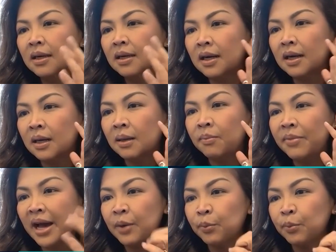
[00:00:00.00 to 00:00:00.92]

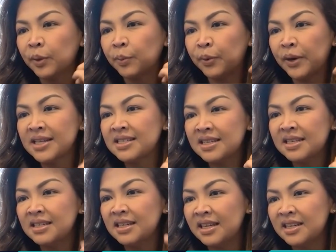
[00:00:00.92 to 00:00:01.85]
that were
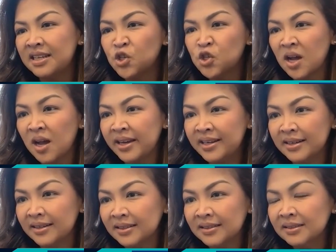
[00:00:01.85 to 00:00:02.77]
present in
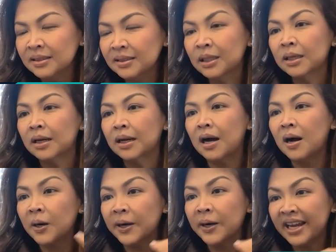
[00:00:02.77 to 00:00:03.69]
China
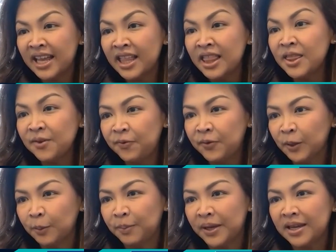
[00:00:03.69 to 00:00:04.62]
are in the
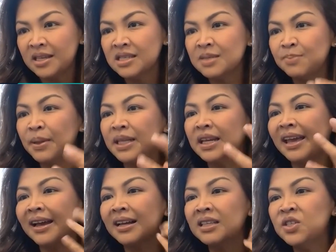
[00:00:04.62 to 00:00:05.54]
Philippines, but
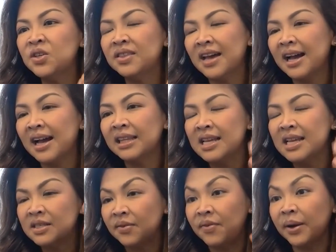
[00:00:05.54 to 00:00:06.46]
add to that
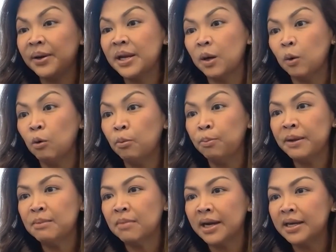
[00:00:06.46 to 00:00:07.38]
is a very
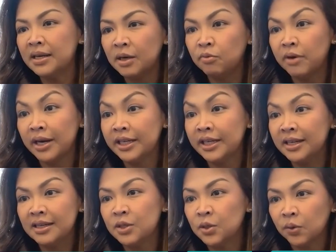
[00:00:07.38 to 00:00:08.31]
open-minded
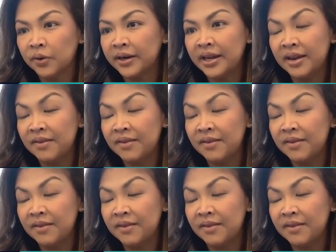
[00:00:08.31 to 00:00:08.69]
regulatory